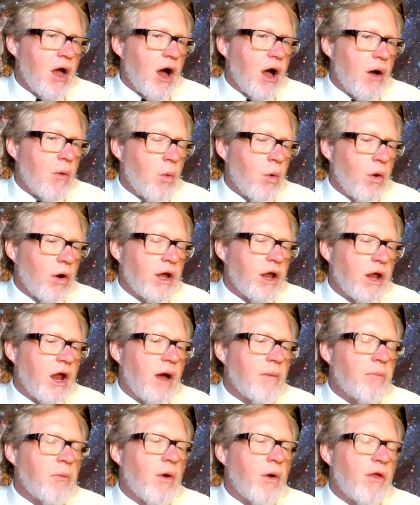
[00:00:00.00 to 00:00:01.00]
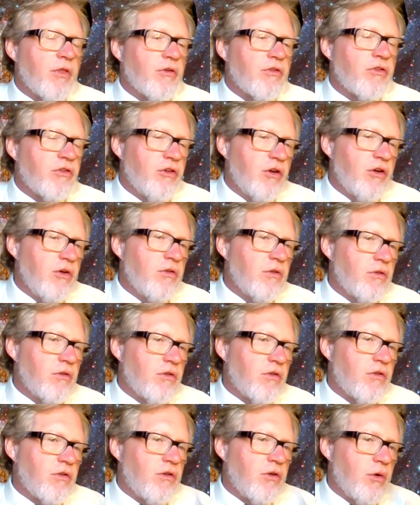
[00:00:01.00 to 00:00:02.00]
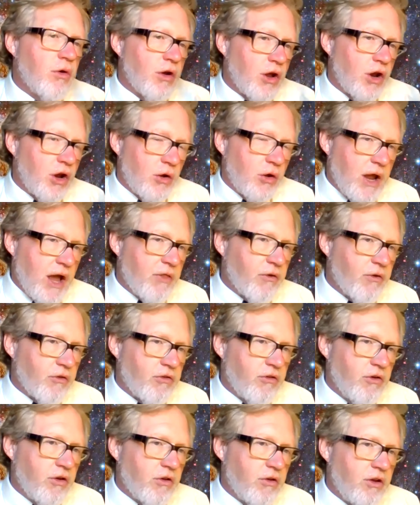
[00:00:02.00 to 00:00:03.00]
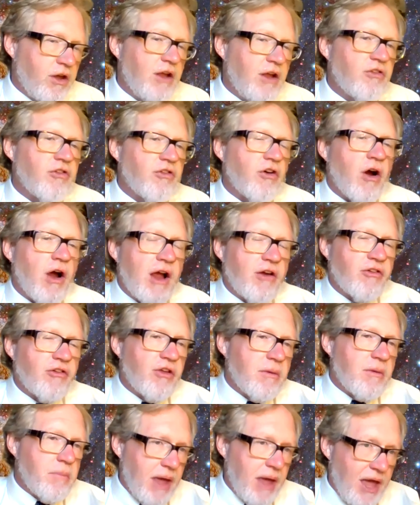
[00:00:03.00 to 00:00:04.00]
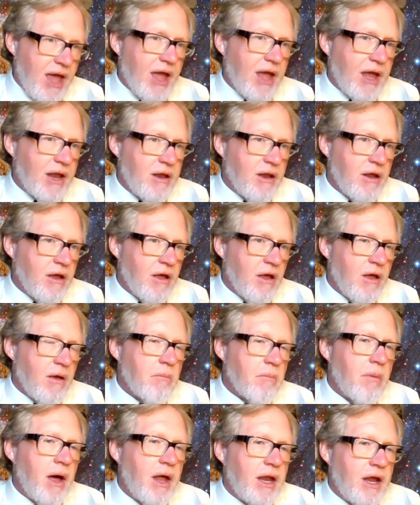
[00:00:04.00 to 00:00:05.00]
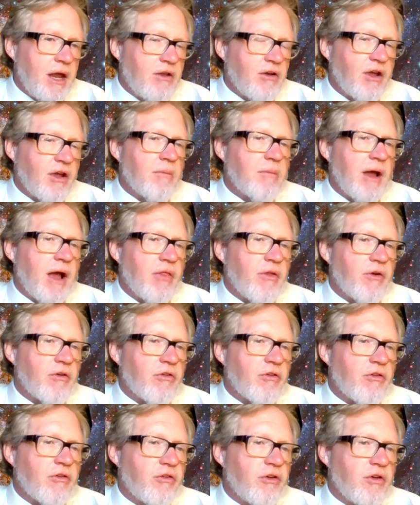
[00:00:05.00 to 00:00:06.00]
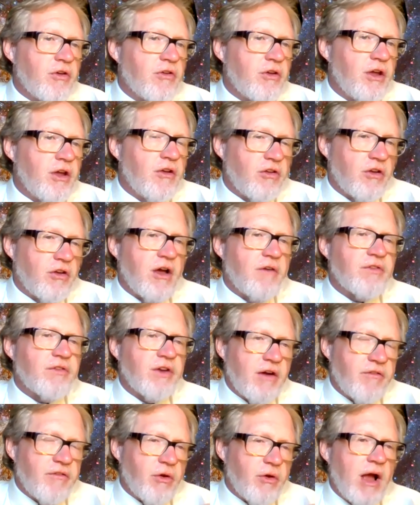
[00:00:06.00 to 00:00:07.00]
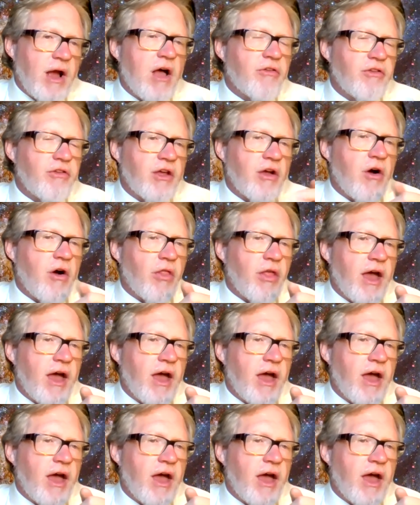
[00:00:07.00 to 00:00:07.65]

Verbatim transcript: uh, work it up where the students who are going to go down there student teach are actually paid money to come down there, student teach enough to cover their housing, all